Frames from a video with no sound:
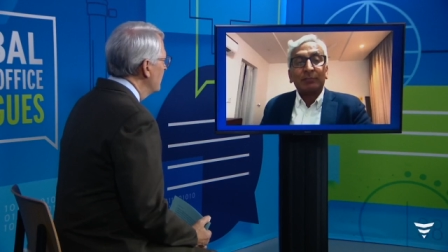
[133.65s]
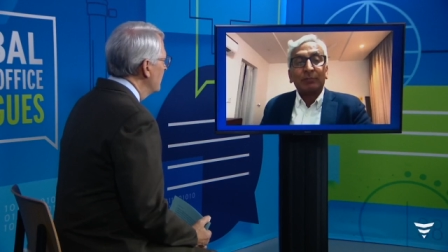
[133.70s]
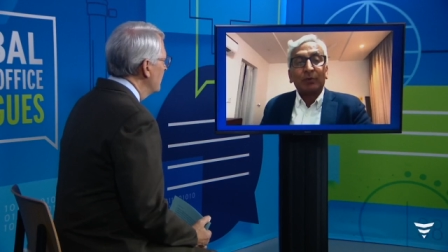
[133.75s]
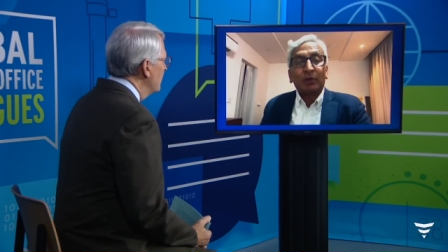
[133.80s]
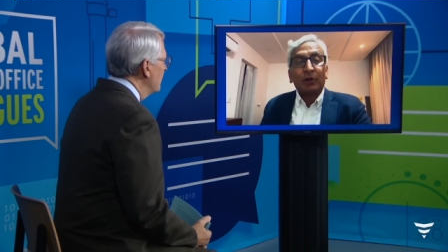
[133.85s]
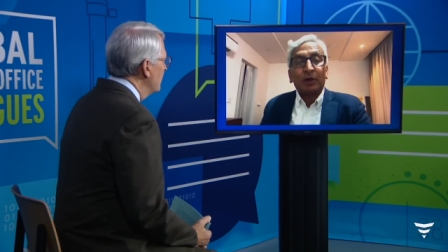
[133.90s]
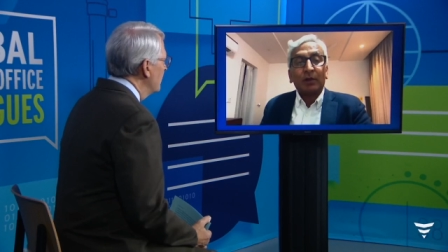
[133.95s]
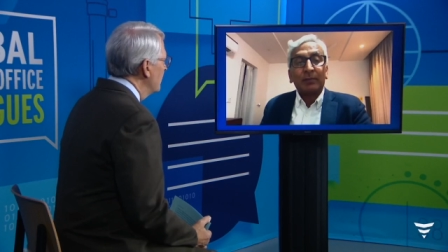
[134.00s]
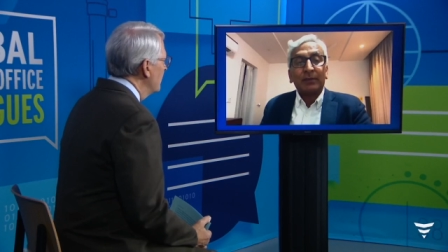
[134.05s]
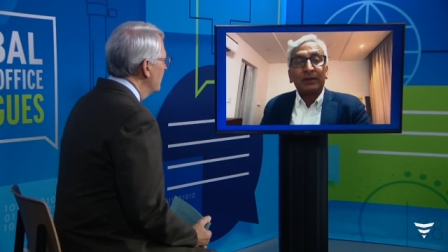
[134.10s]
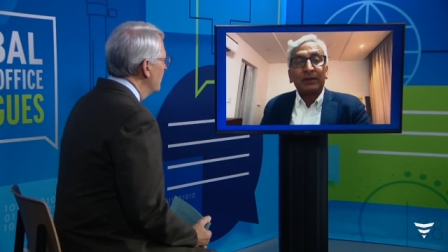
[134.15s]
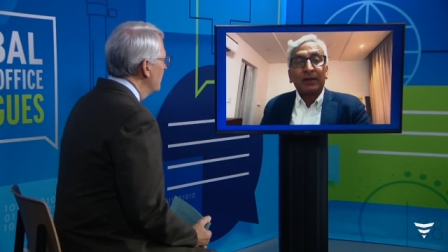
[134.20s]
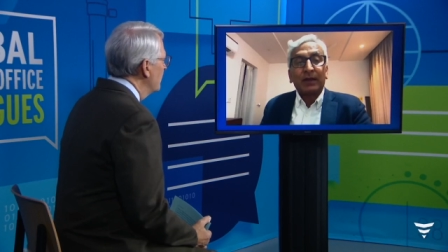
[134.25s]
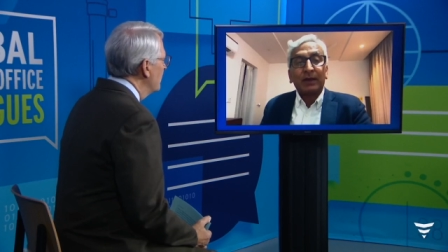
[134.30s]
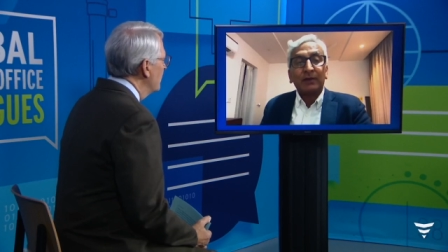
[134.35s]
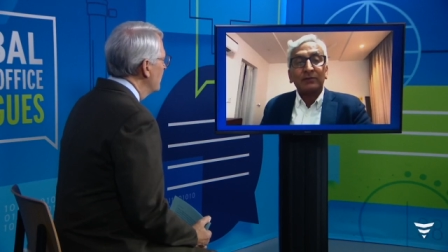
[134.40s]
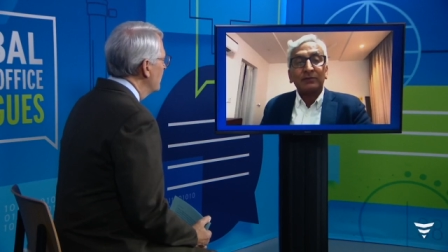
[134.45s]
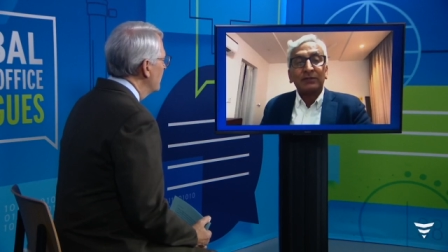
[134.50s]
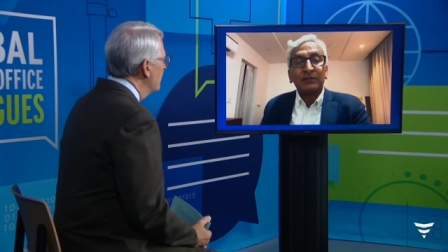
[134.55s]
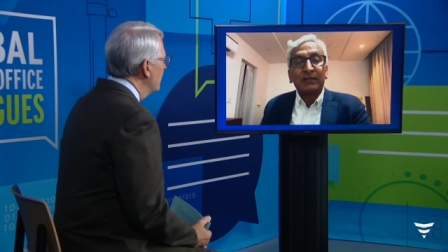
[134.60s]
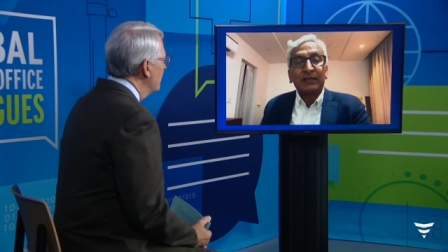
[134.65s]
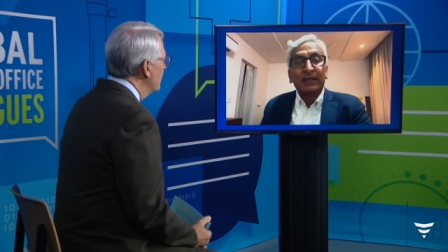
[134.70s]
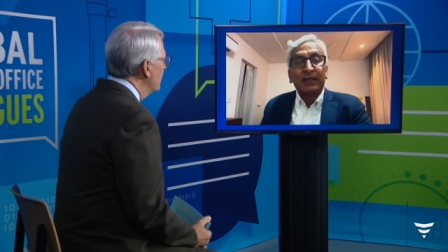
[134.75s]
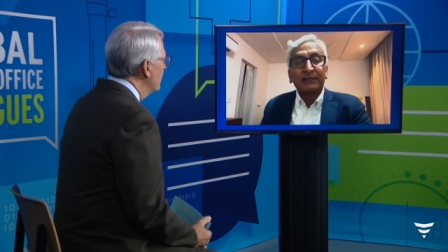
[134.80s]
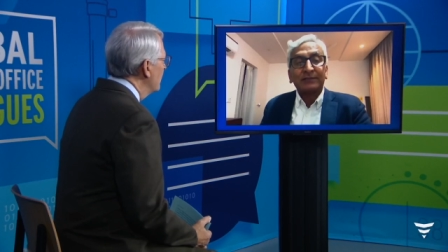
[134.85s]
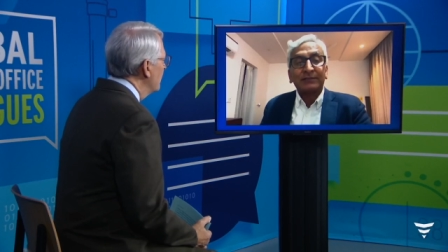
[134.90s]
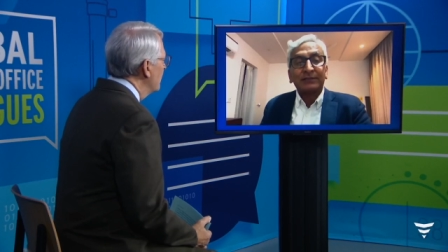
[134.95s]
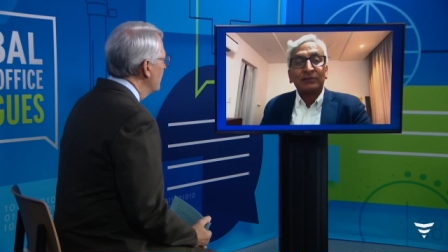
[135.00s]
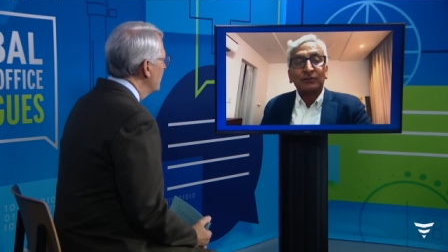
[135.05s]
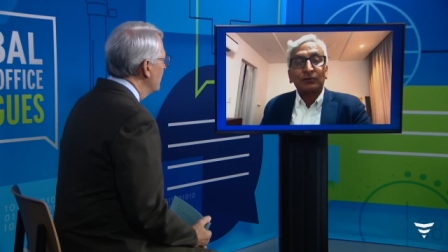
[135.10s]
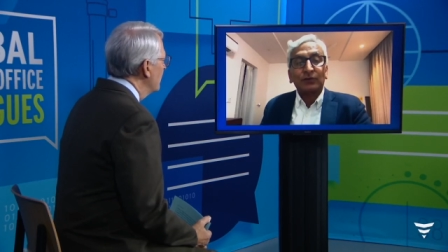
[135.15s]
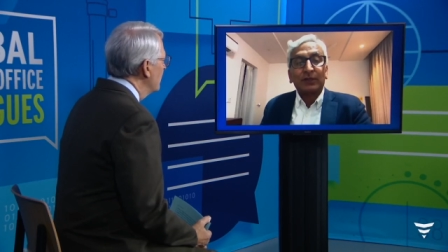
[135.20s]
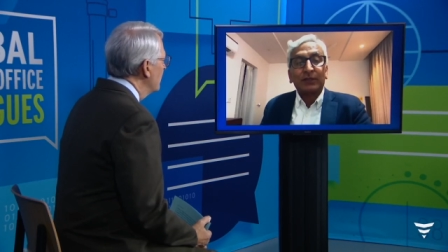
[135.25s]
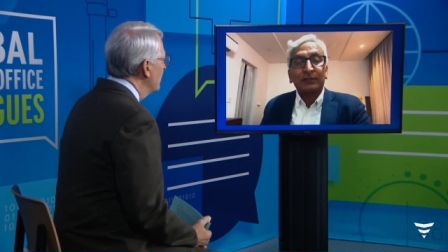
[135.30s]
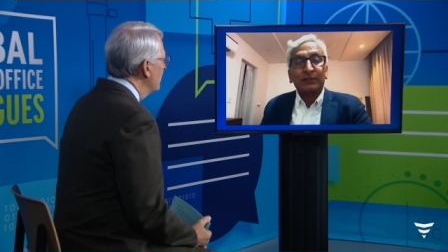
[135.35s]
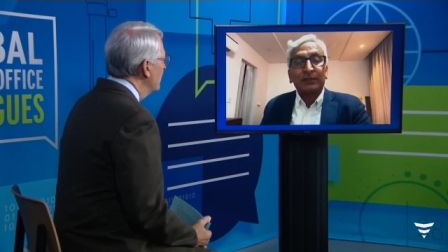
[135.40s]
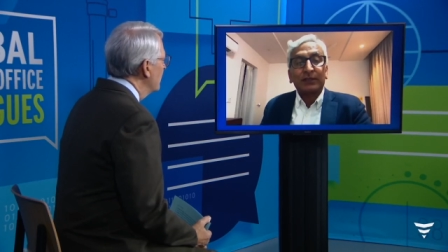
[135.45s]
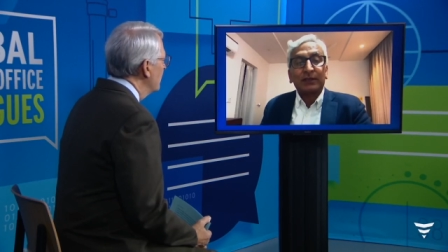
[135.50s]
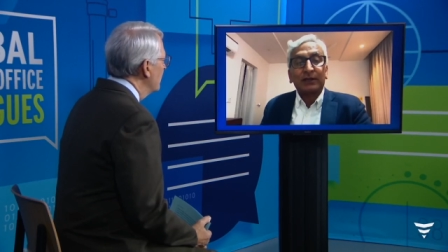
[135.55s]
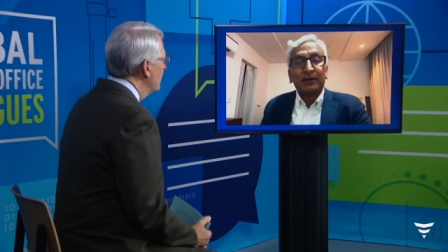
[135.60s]
employment, housing, access to
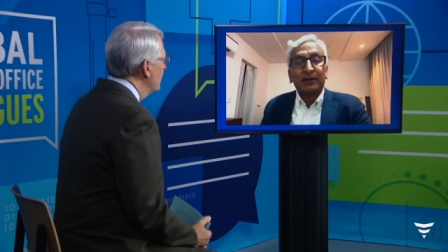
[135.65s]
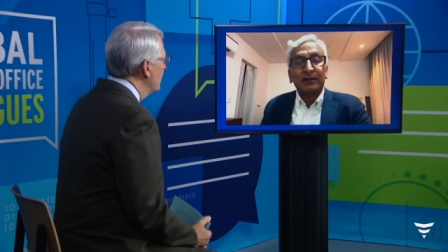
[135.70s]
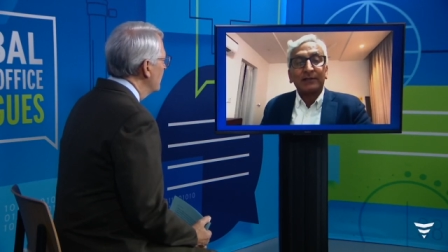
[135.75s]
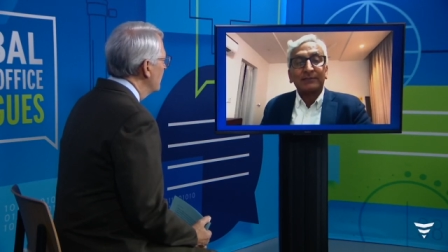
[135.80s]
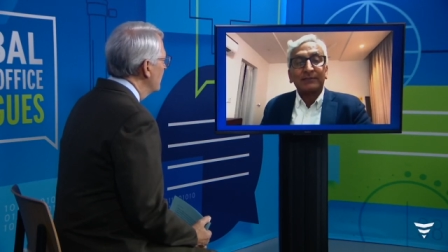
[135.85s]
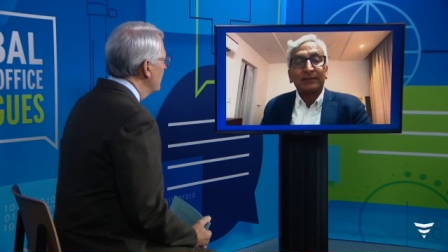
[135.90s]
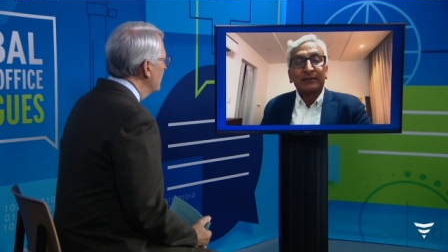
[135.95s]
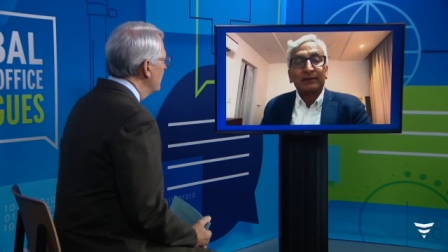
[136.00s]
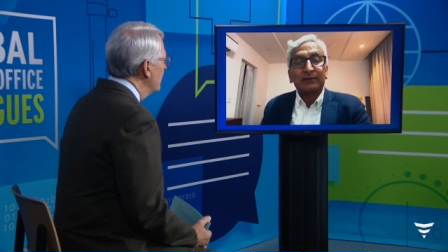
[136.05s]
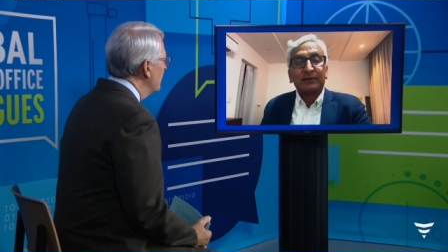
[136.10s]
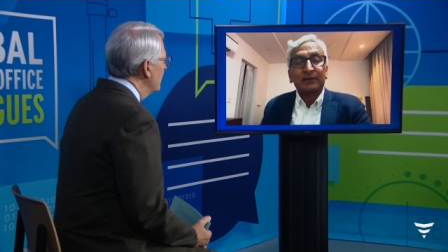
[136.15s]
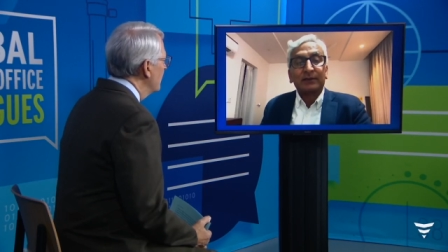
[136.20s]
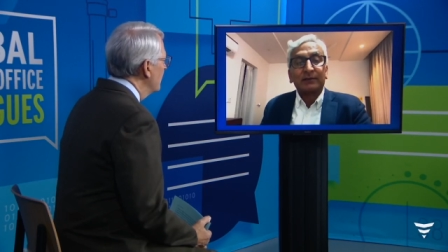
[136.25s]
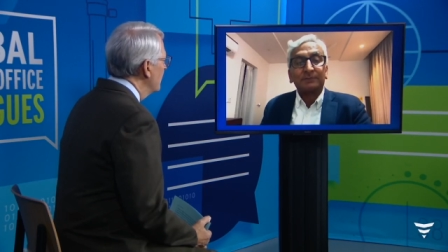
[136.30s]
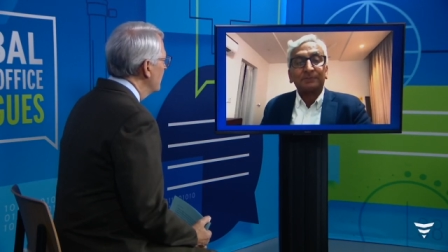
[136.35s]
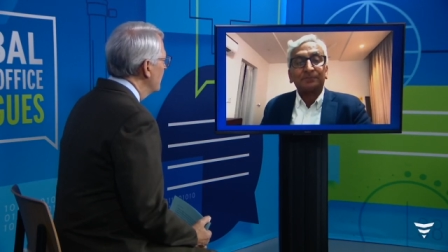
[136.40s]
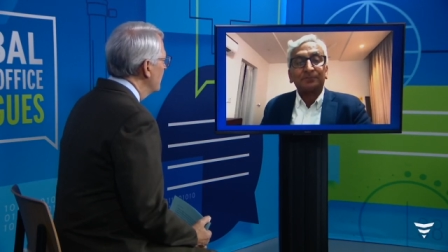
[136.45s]
healthcare, etc.